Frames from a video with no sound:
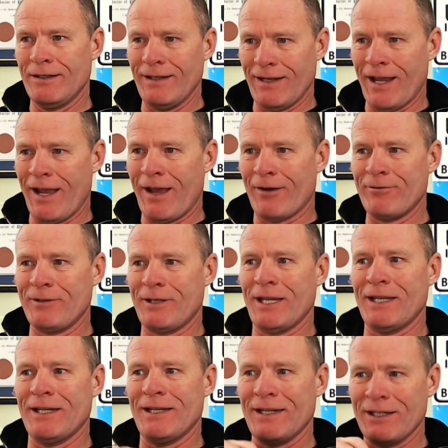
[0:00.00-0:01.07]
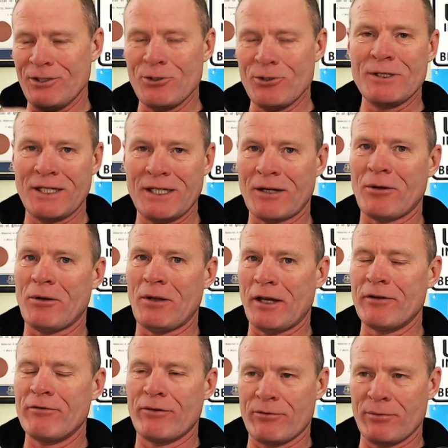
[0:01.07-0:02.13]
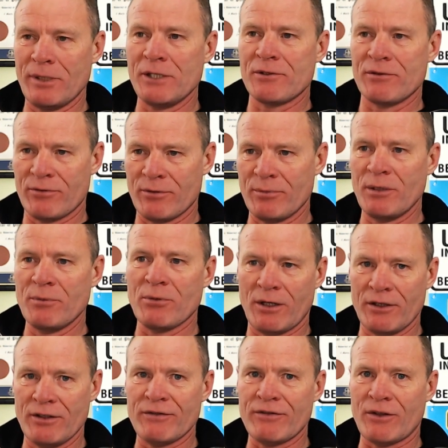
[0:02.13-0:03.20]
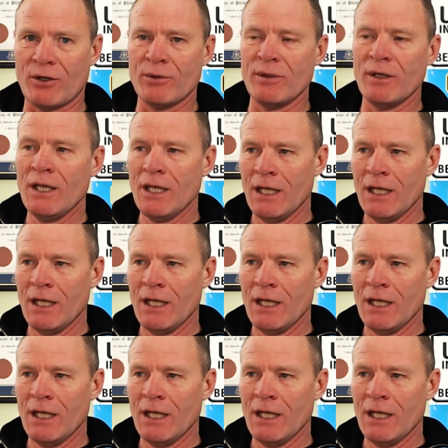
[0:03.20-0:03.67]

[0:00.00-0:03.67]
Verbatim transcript: navigating, and you had to get a lot of information from people on the phone,